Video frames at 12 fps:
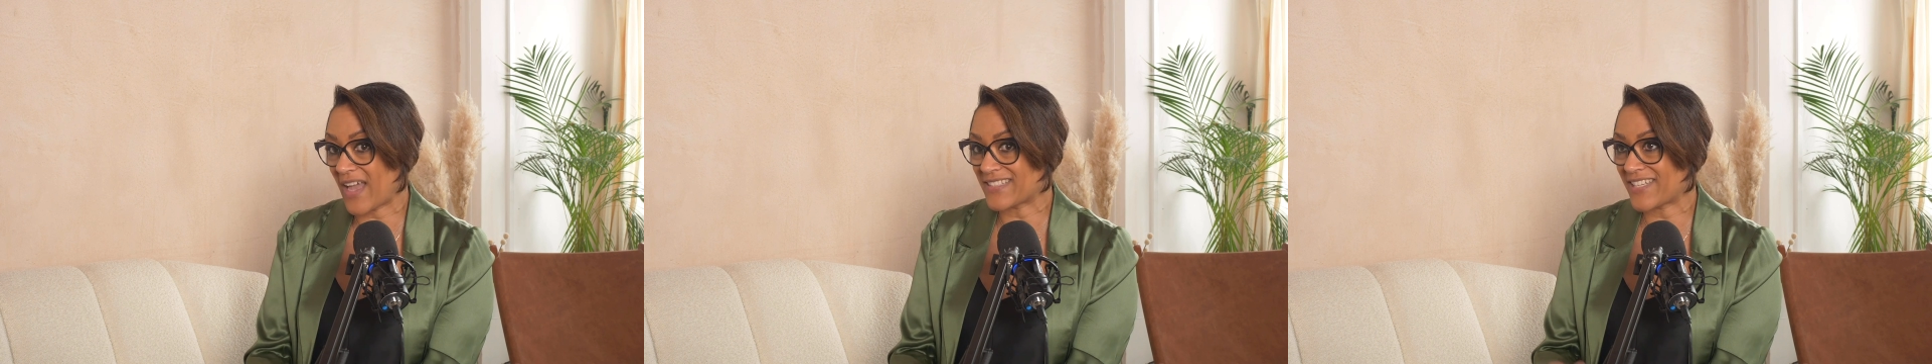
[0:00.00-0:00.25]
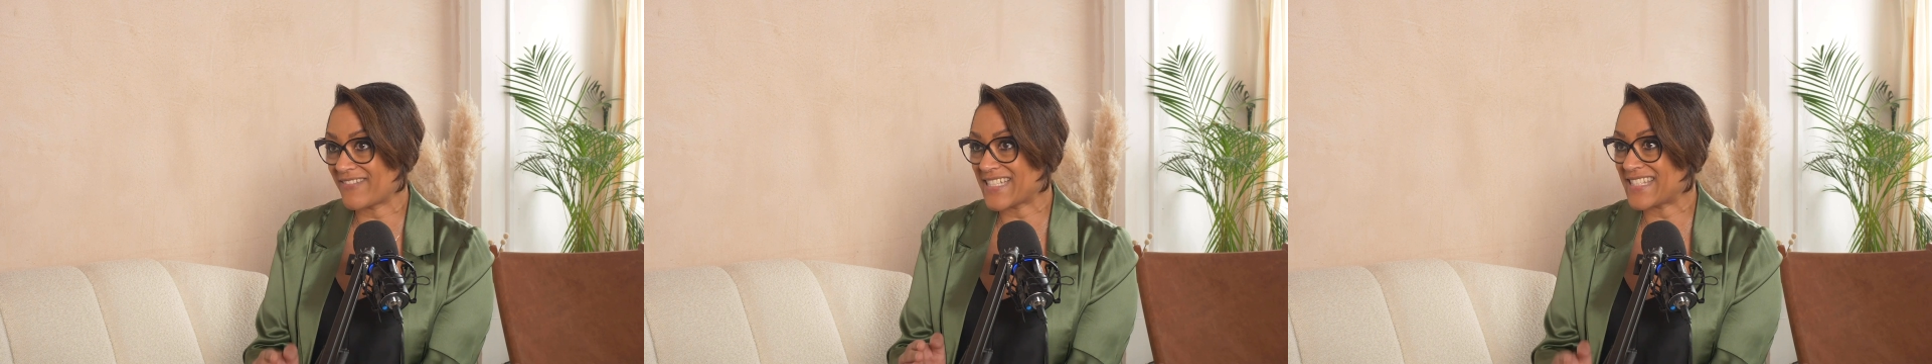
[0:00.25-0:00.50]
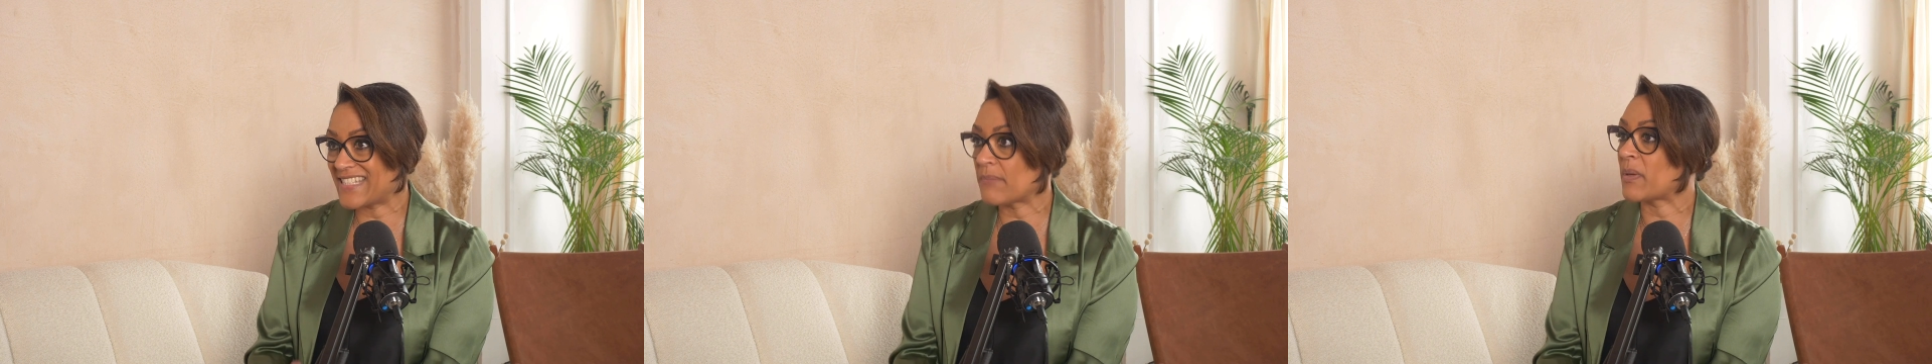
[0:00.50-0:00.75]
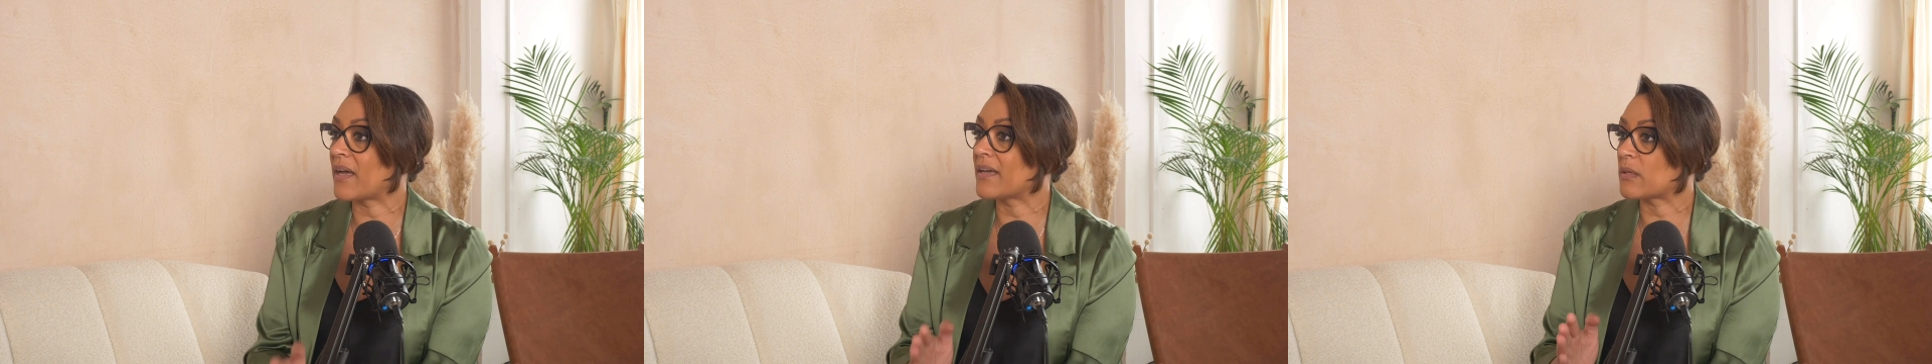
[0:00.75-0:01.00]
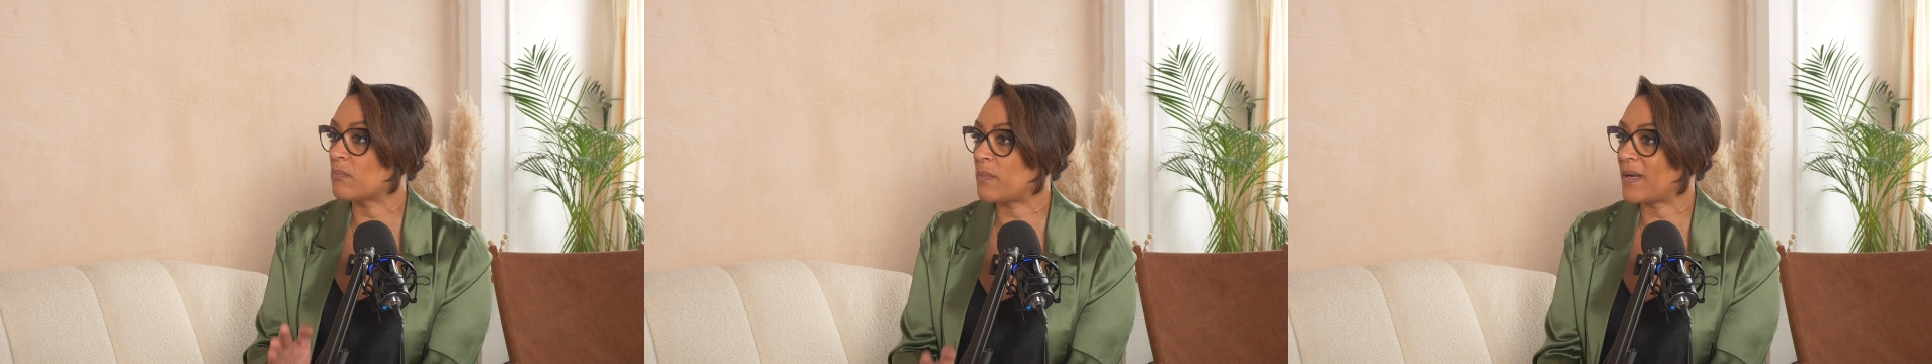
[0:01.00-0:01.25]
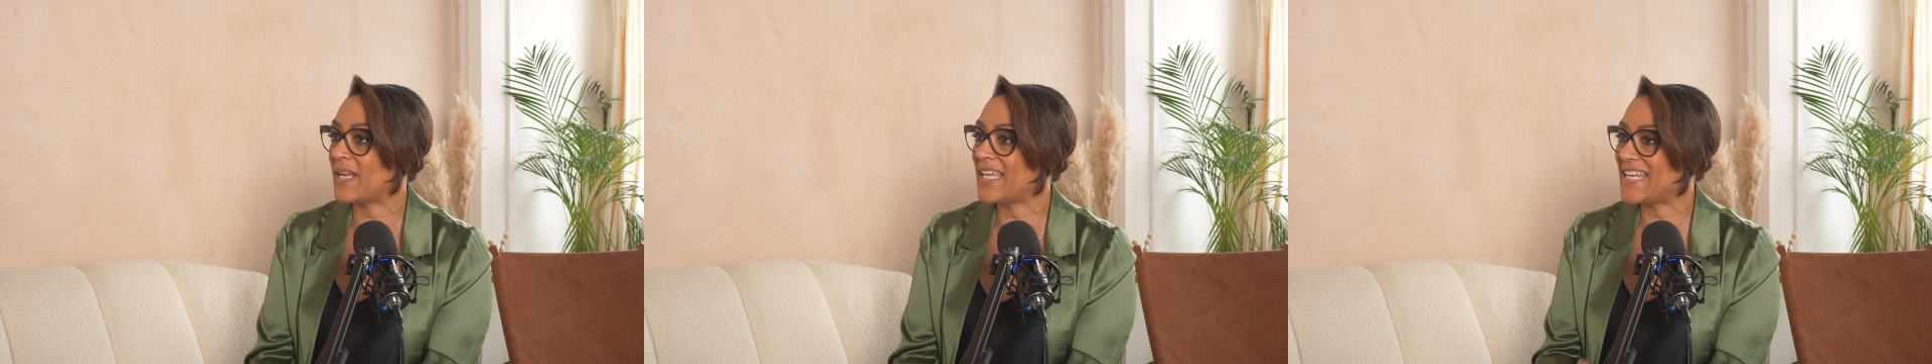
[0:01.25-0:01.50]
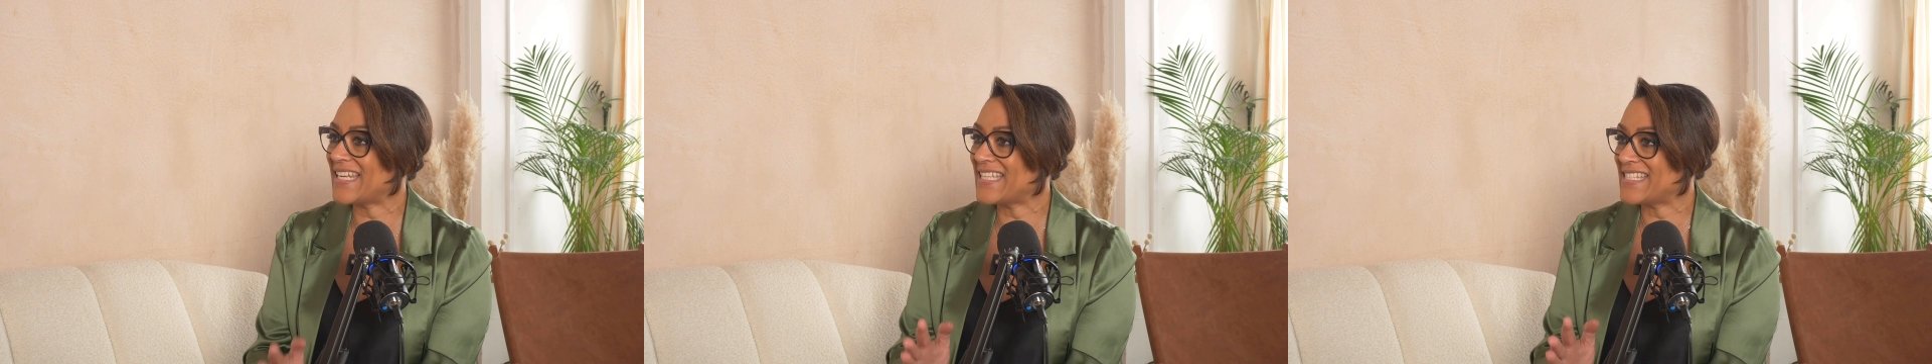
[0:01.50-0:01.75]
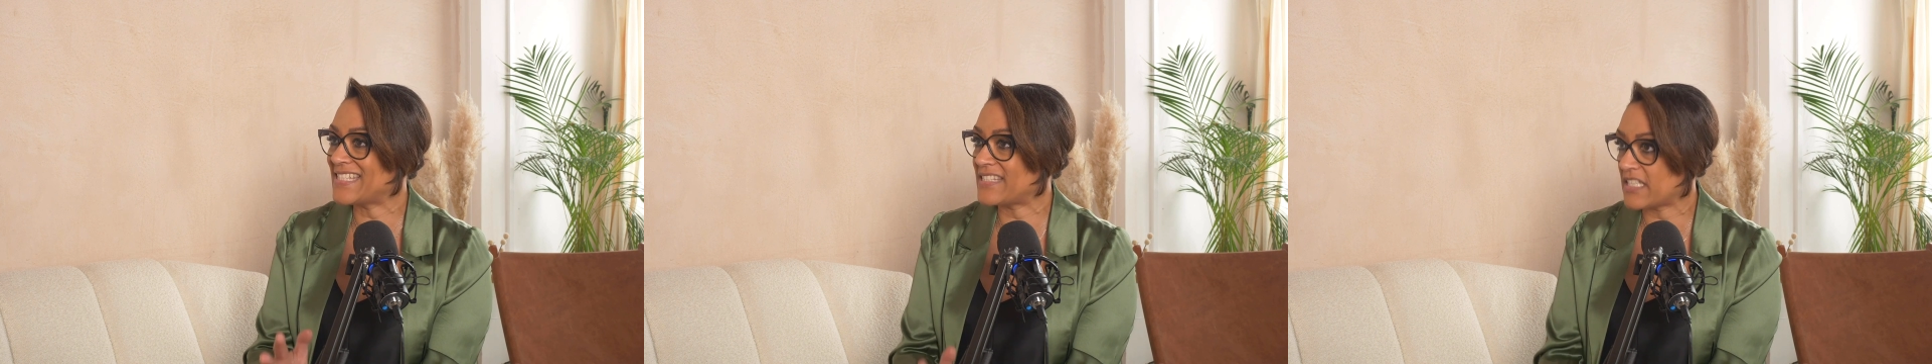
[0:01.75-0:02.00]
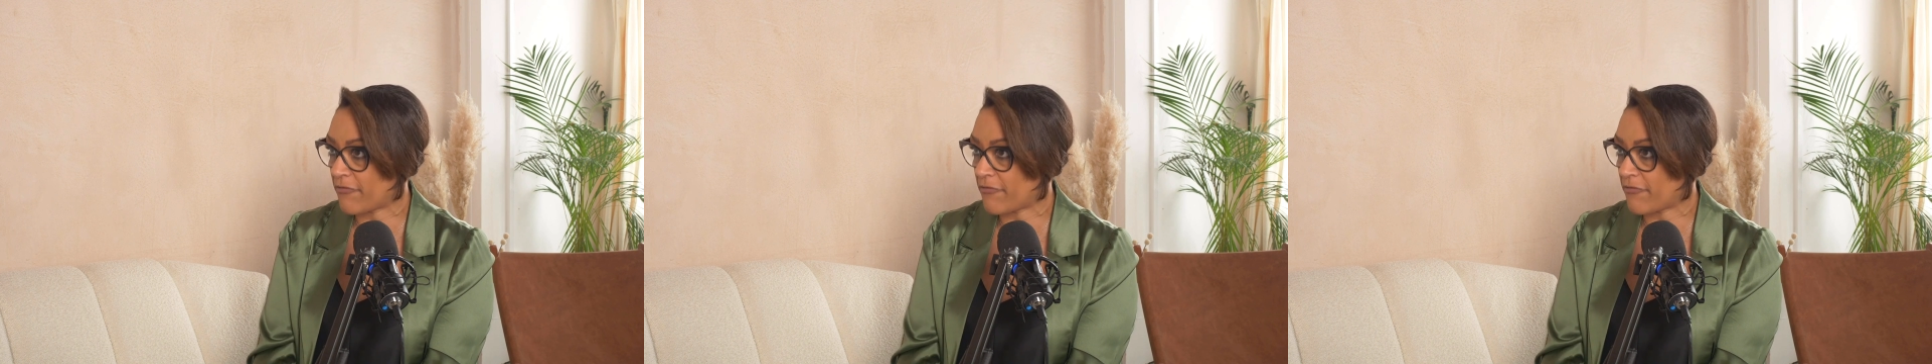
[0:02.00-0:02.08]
that's going to exhibit a completely